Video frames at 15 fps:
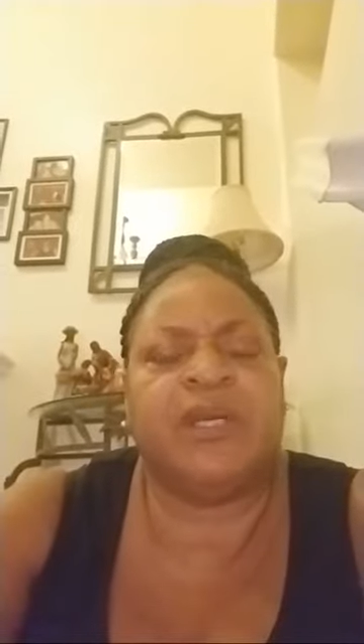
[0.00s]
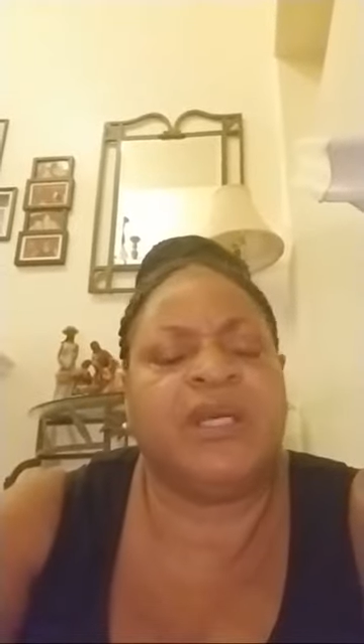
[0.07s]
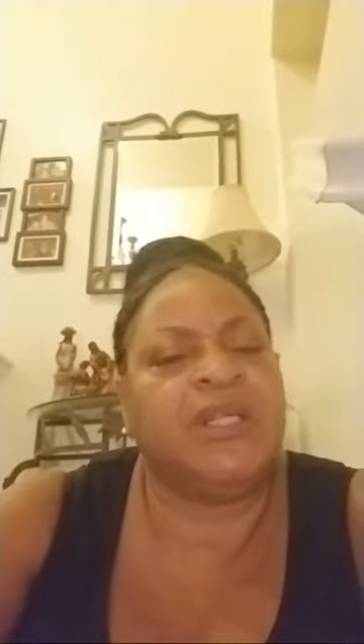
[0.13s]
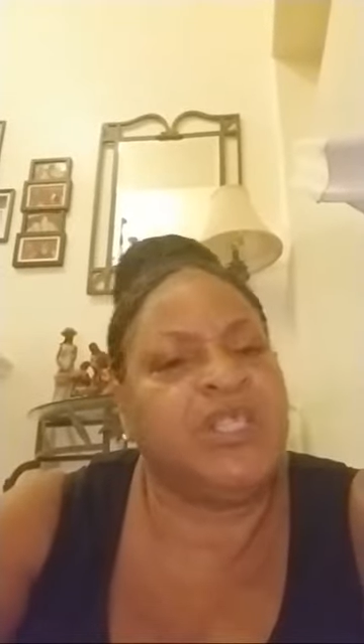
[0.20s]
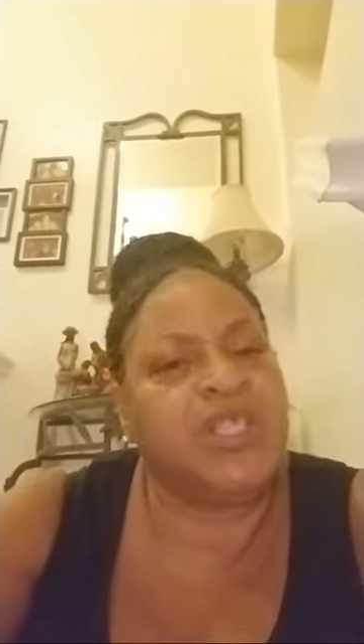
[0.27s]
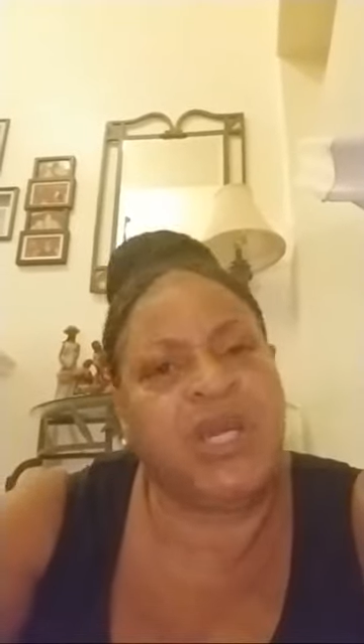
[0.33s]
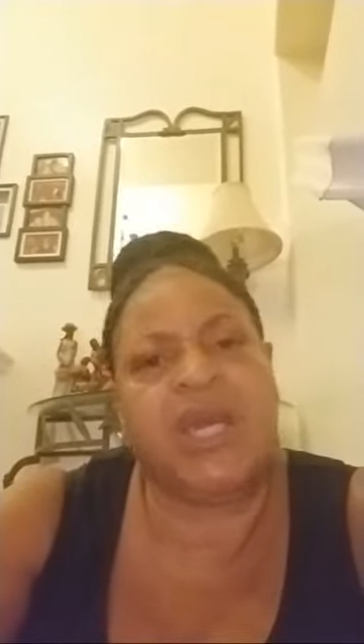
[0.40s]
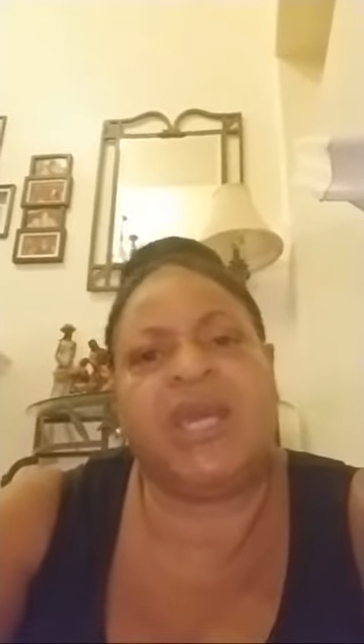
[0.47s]

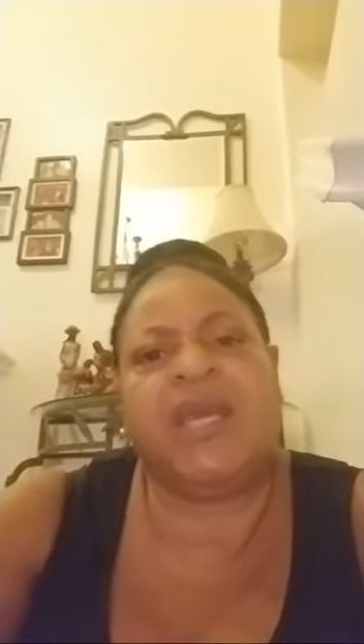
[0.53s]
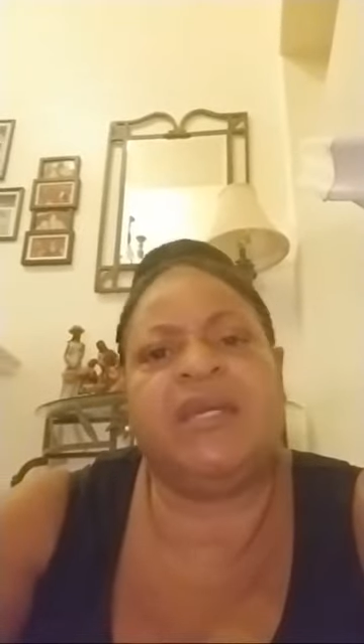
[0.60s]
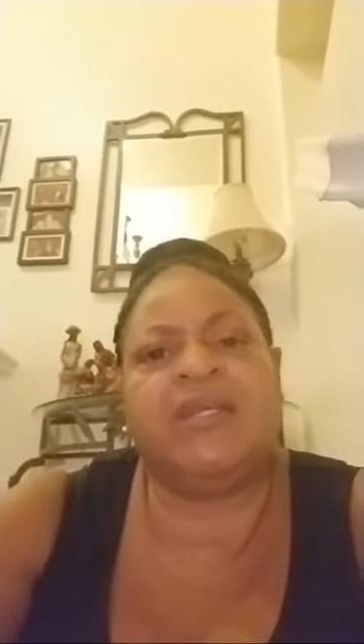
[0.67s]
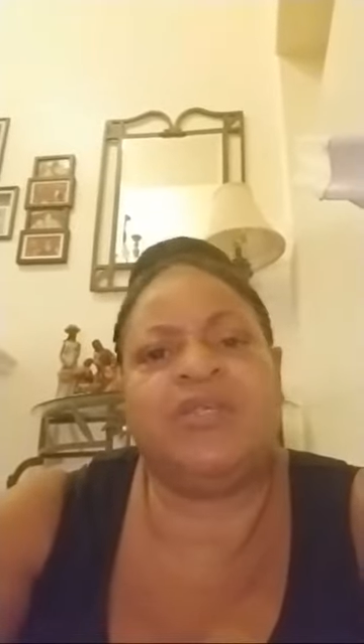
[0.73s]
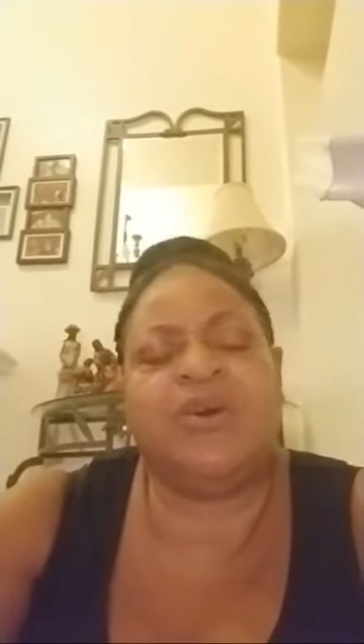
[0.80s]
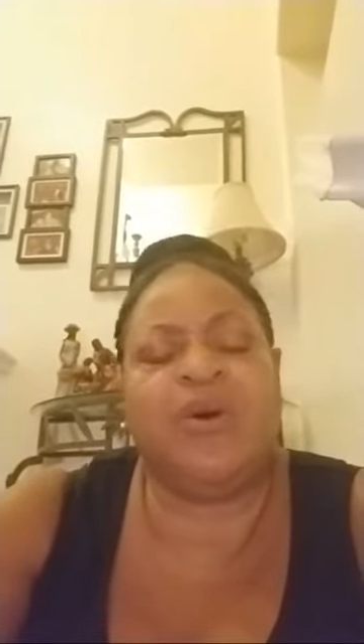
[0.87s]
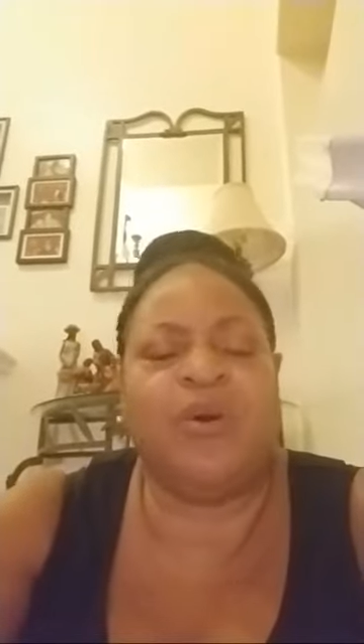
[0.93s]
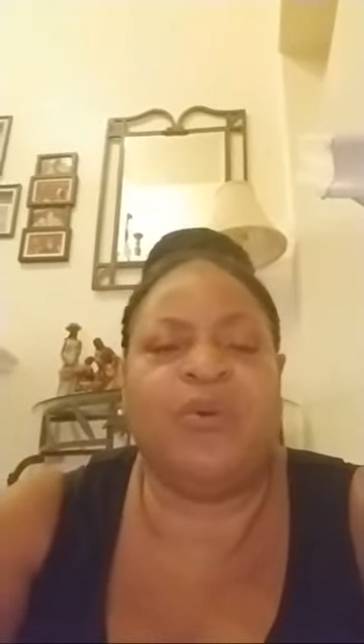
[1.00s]

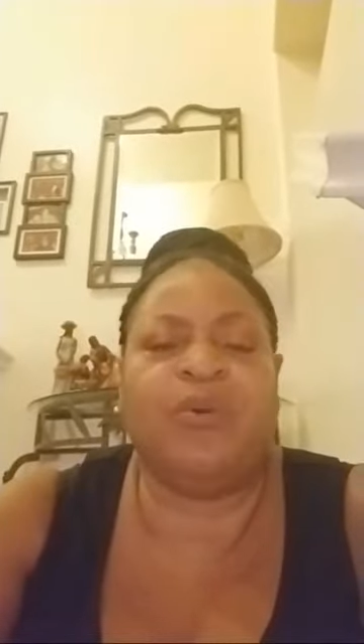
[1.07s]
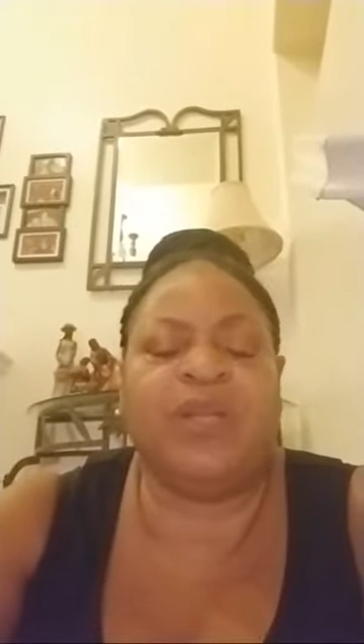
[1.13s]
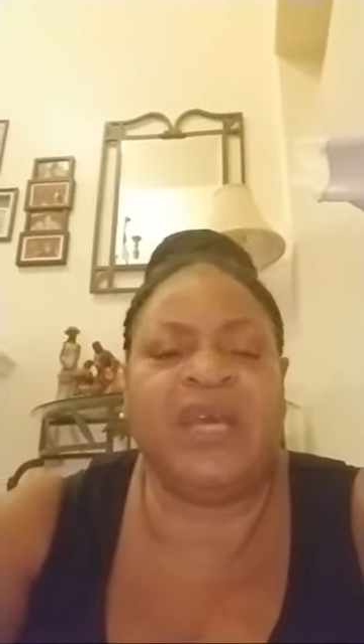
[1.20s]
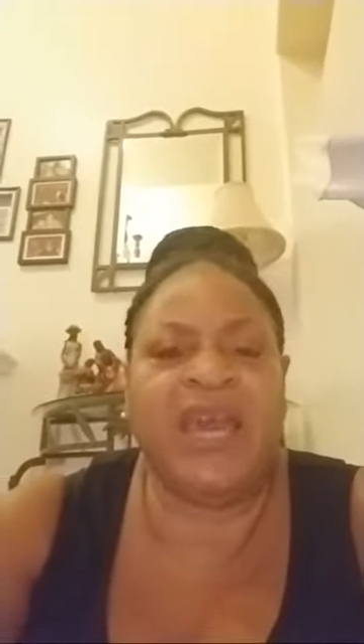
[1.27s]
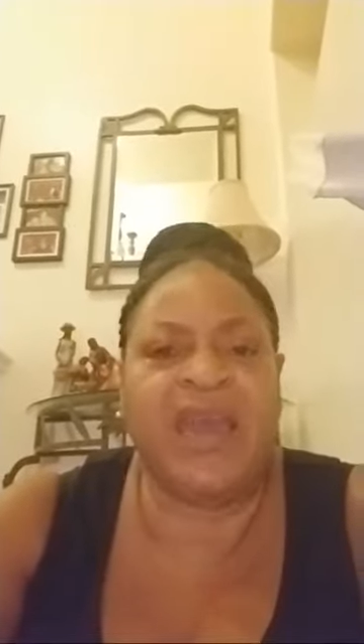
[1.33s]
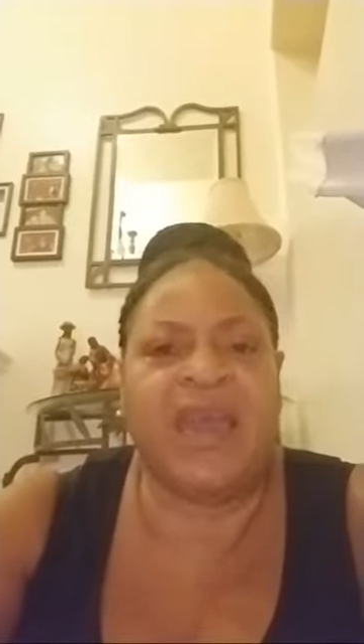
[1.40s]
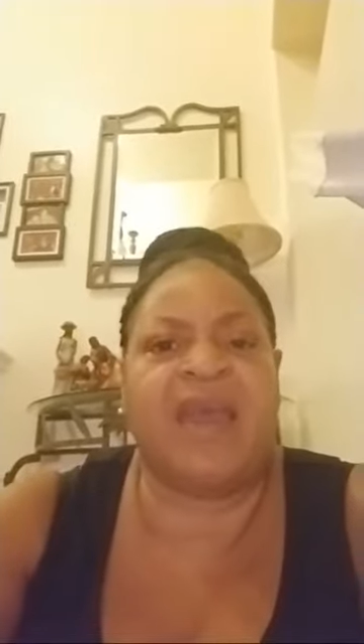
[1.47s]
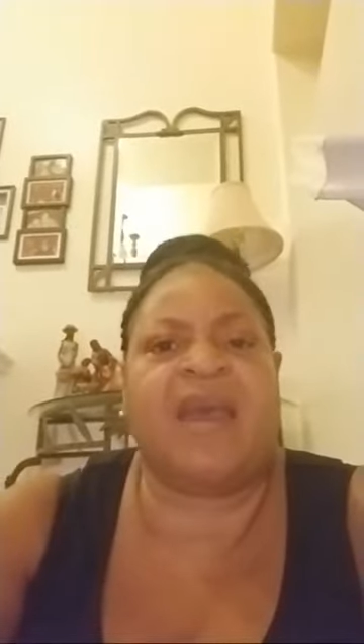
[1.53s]
Change
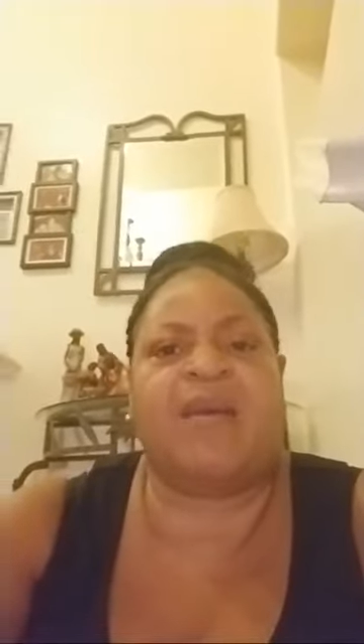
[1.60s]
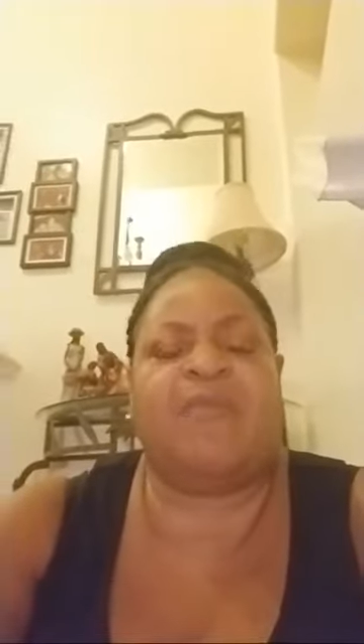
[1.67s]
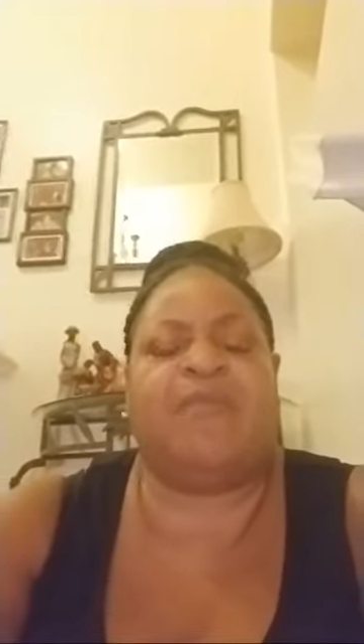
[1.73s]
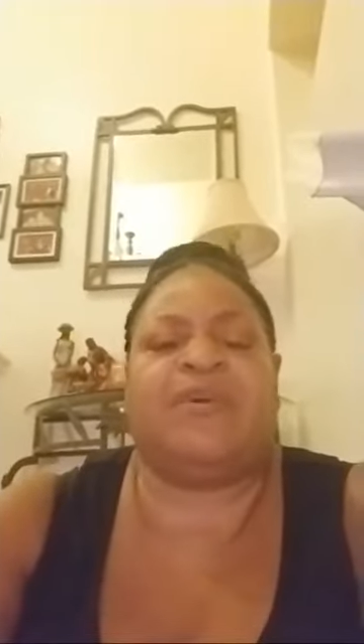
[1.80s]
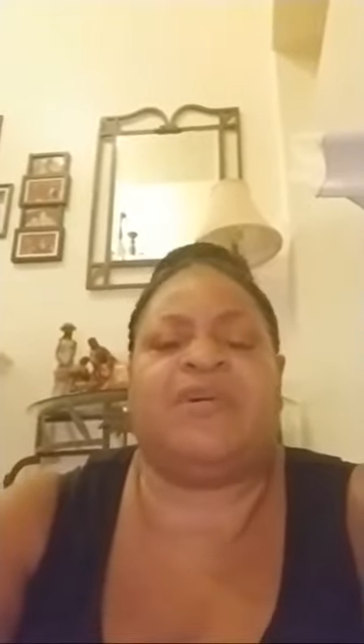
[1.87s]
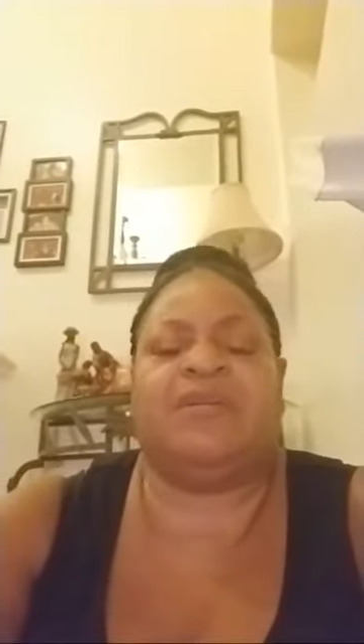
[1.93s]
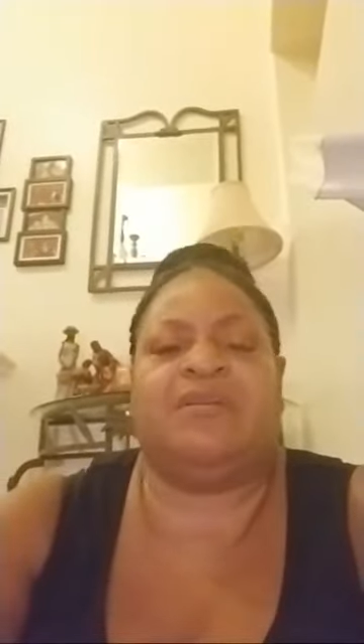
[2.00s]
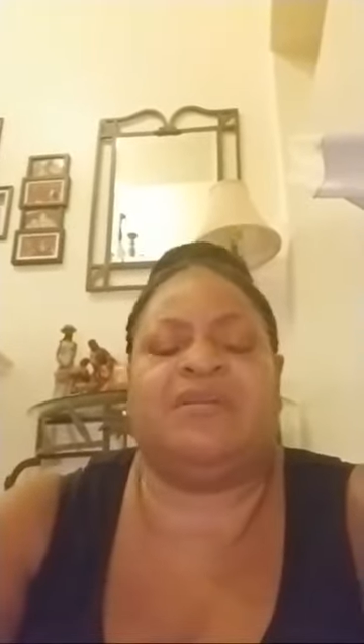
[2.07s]
only
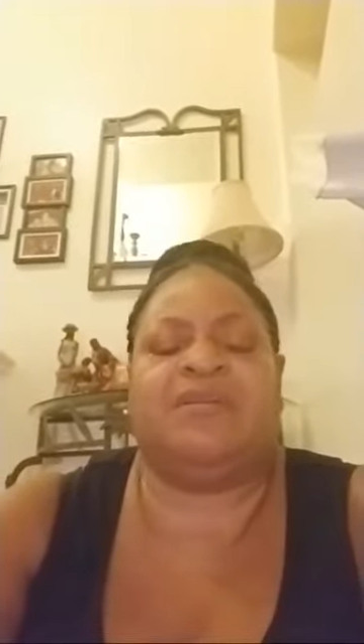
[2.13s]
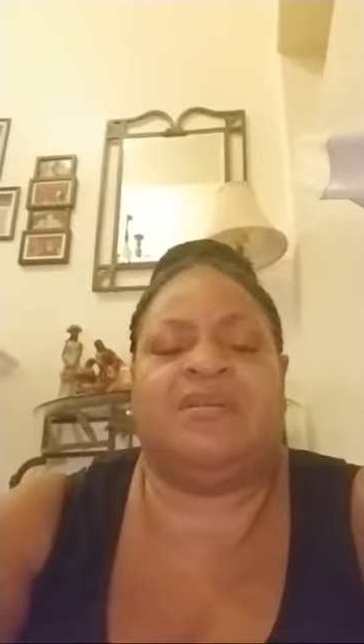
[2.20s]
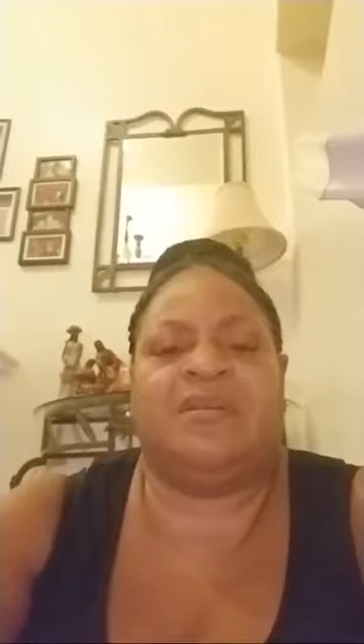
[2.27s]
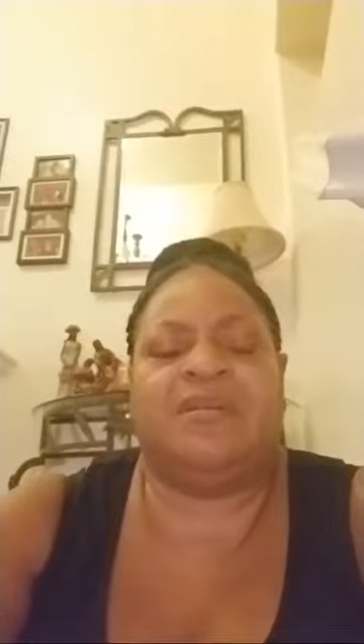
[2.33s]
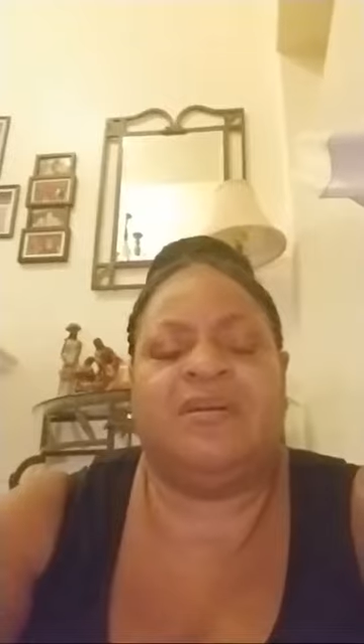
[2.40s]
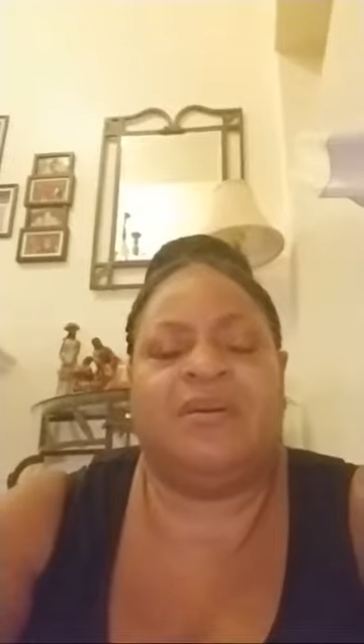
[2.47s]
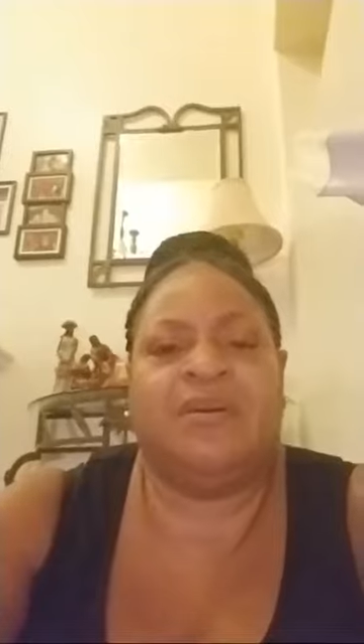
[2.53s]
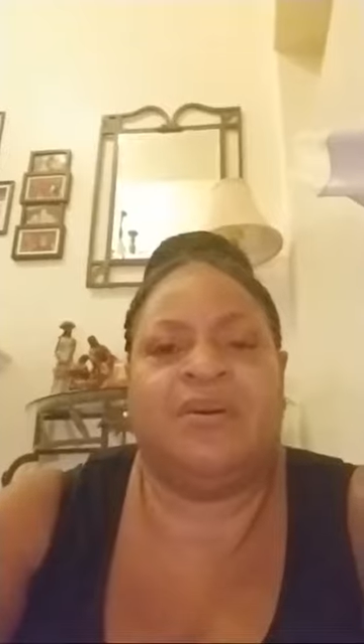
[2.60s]
happens